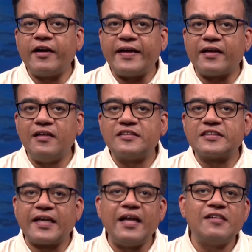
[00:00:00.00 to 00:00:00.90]
critical
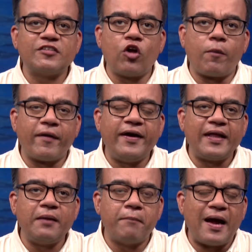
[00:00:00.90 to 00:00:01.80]
skills in
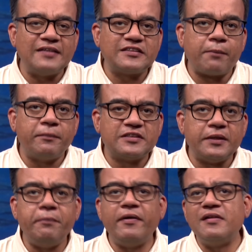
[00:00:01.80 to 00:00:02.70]
operating manned
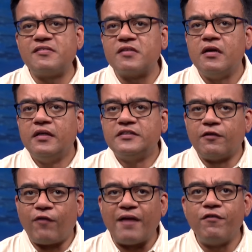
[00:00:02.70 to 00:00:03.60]
submersibles,
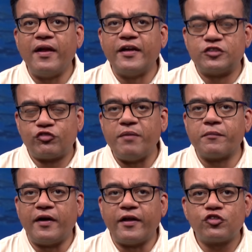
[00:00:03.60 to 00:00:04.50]
survival in extreme
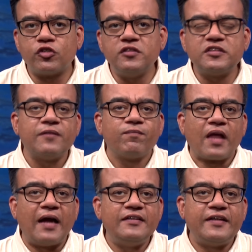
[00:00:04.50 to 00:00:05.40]
conditions,
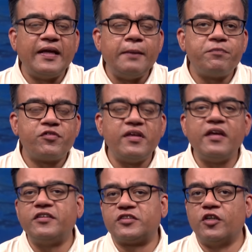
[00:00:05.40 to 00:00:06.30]
and deep sea
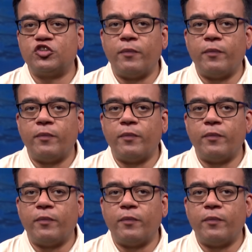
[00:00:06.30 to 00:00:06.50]
research